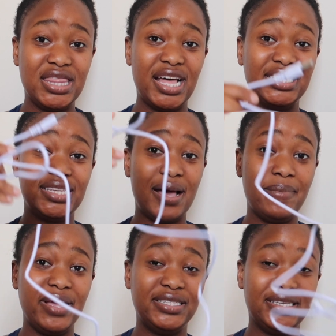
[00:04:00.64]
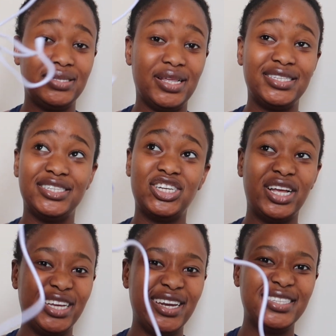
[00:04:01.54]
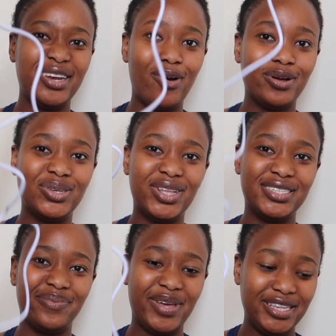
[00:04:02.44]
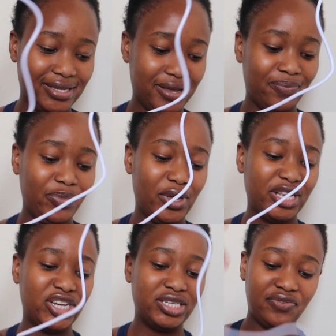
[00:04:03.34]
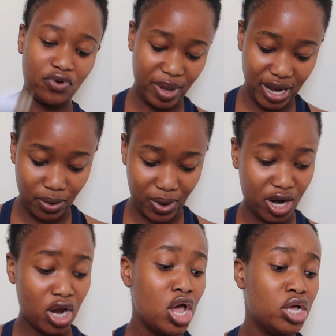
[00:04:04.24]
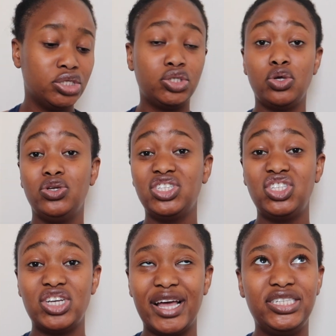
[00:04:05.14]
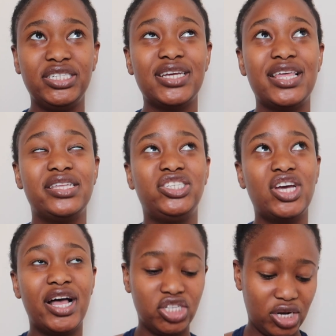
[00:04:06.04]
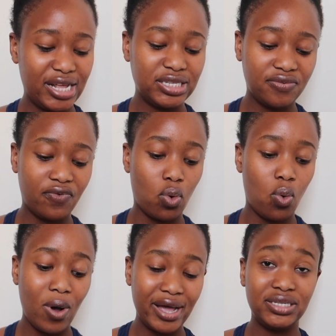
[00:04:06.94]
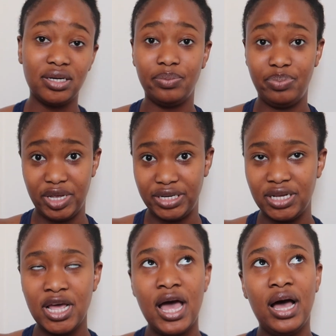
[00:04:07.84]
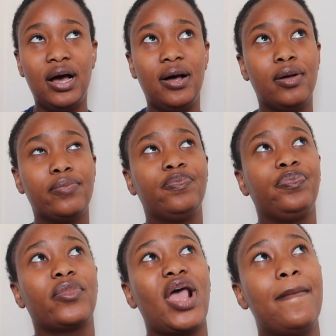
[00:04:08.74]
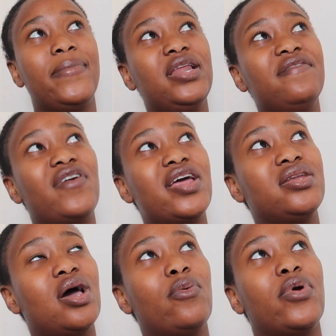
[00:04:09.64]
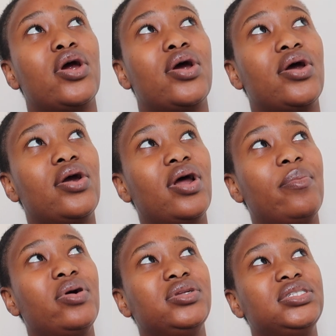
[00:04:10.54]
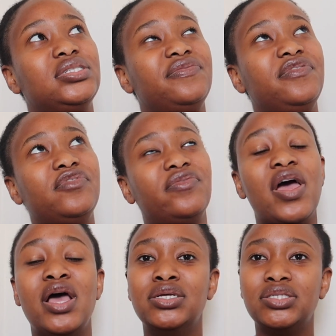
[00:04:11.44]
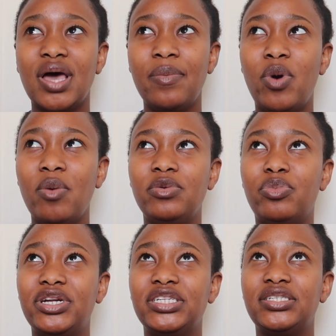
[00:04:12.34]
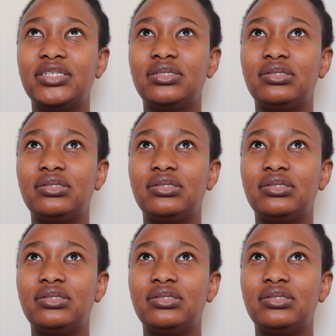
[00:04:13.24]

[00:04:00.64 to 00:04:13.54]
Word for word: and that's amazing so that's the charger and it's long so that's amazing you can charge it from anywhere so you just charge it and the charge lasts for quite a bit um, i believe right now we're about the 5th of so i probably bought it